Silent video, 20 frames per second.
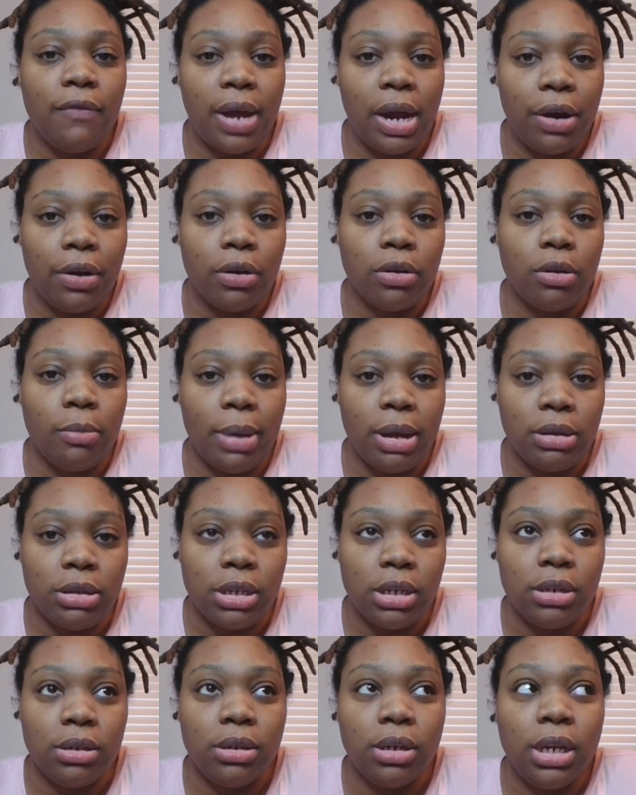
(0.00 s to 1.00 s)
Fire on the
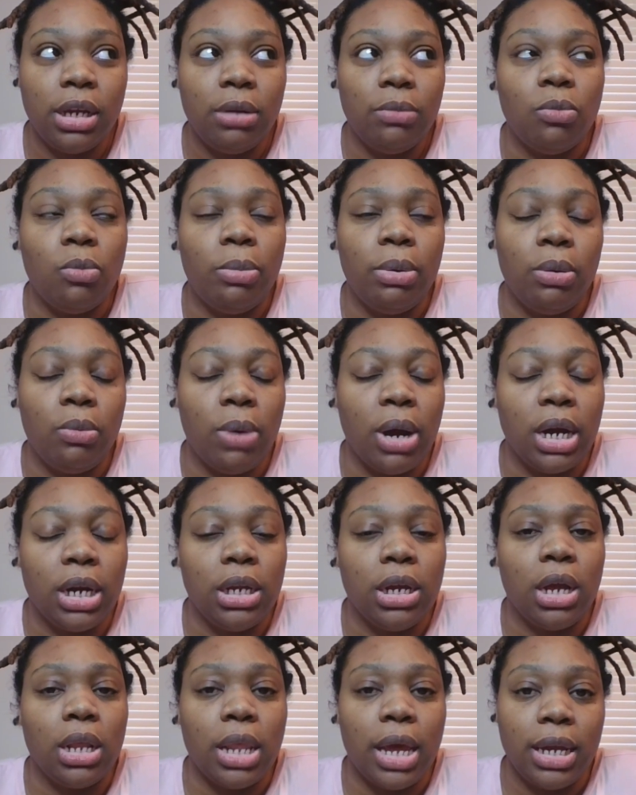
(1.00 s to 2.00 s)
Mountain, and but why
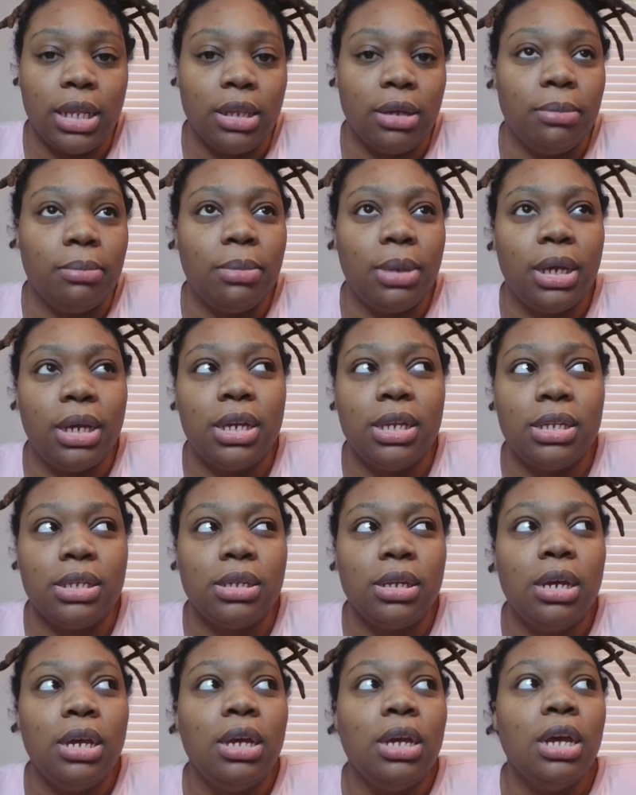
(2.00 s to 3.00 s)
do y'all like them?
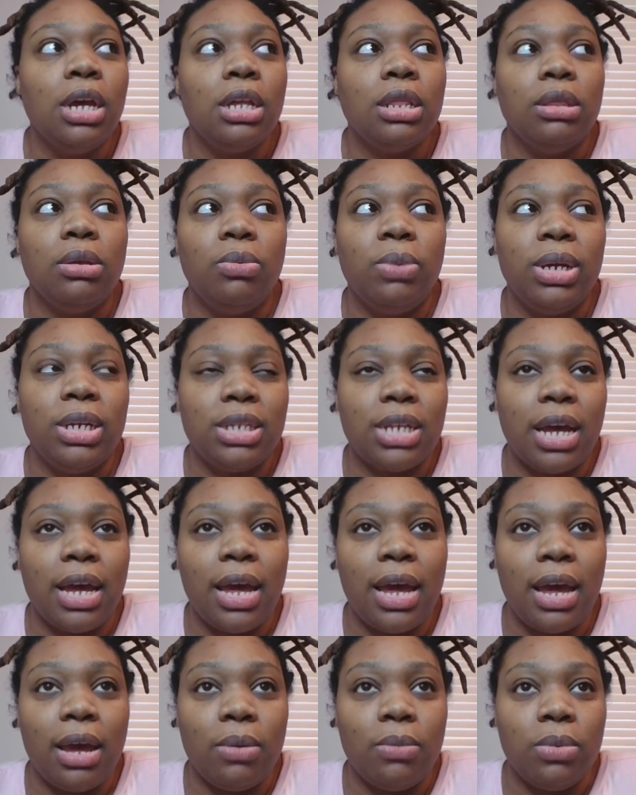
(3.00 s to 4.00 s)
Because the wings I
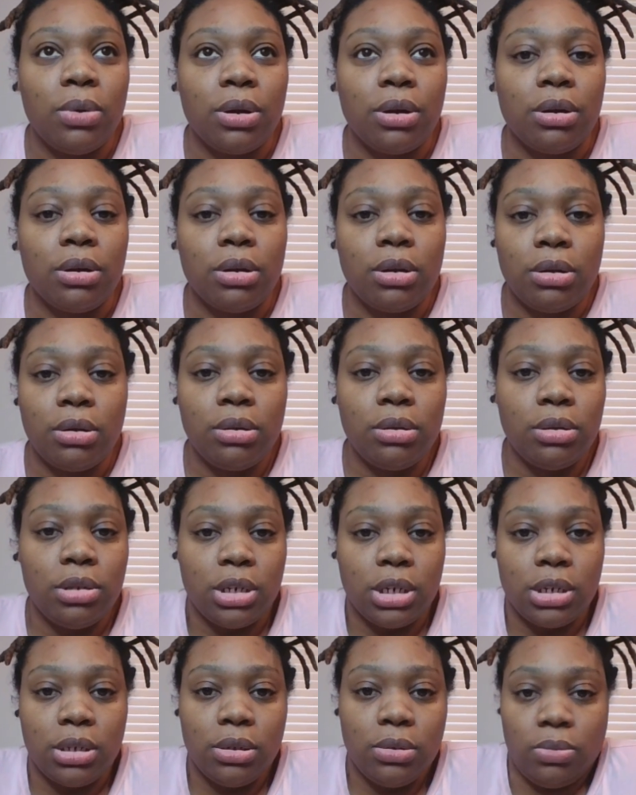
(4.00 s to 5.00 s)
had were
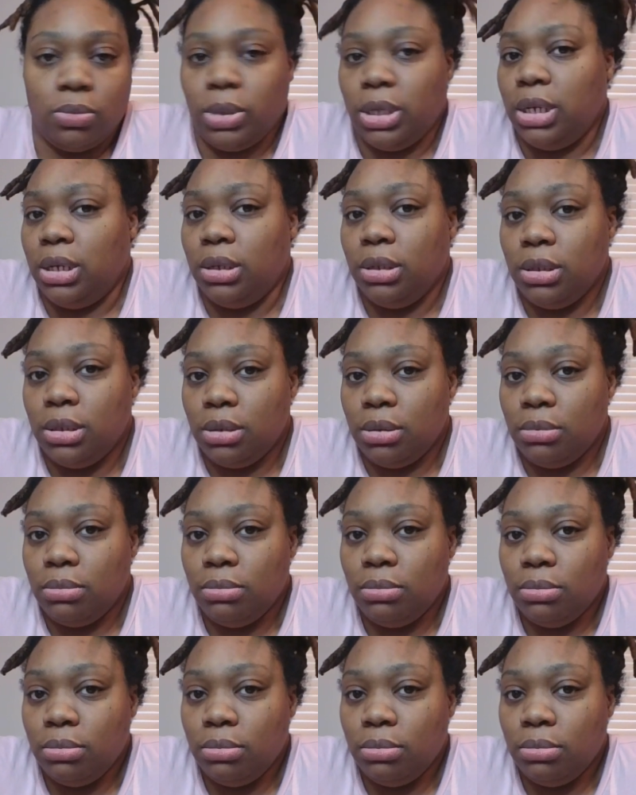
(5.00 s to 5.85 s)
just wings.